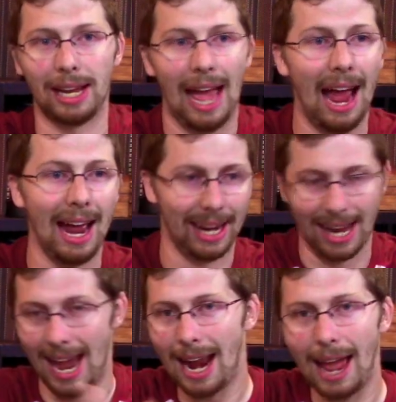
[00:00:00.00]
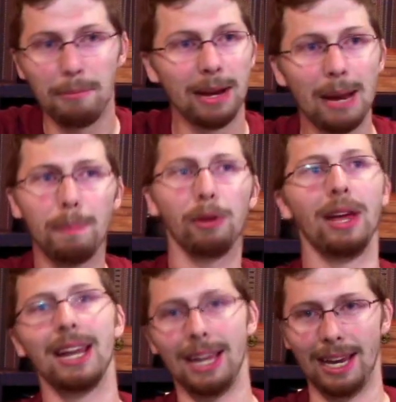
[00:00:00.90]
Can I
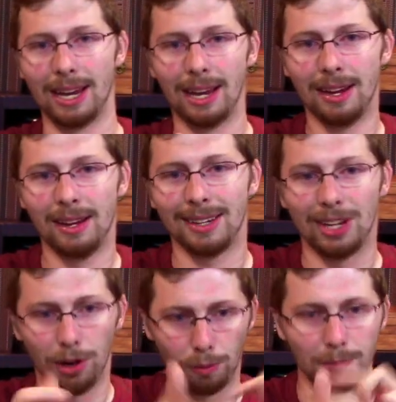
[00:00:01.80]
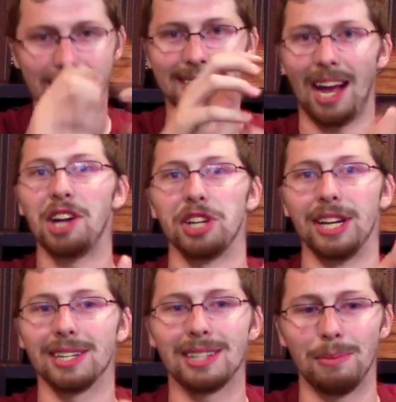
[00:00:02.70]
manipulate it and massage it
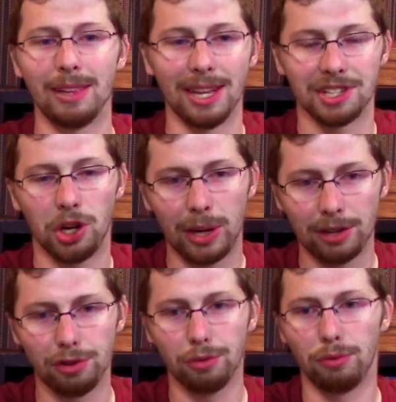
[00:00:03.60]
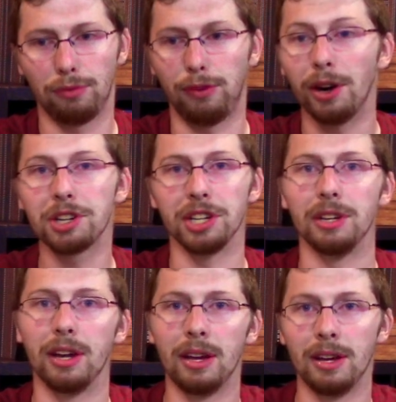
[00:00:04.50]
into something that's going to
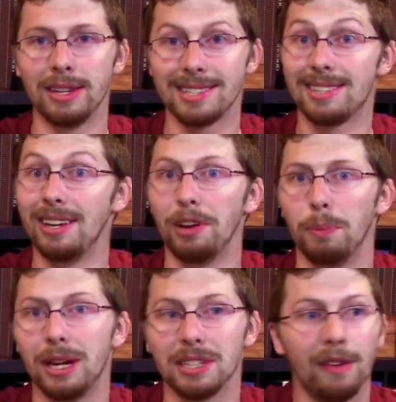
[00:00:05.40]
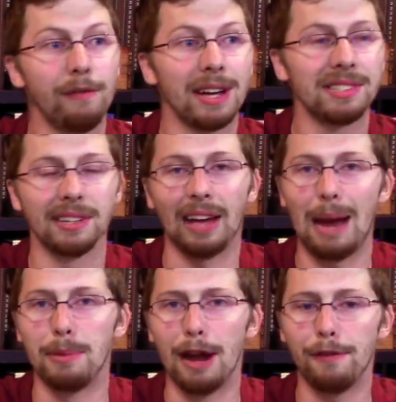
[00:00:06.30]
function still because I've invested
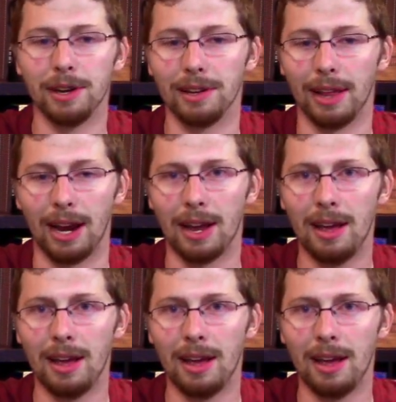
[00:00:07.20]
time and effort into that?